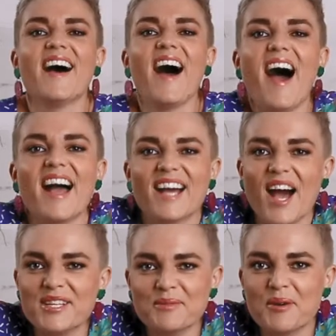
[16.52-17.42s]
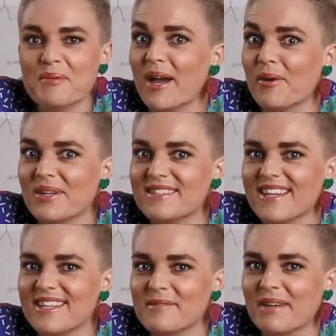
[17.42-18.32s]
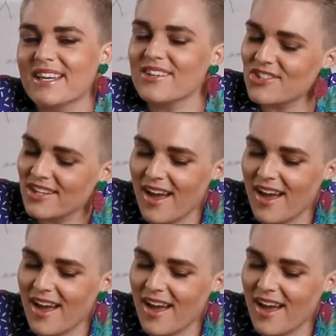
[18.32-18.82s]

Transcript: Hi guys, welcome back once again to my kitchen.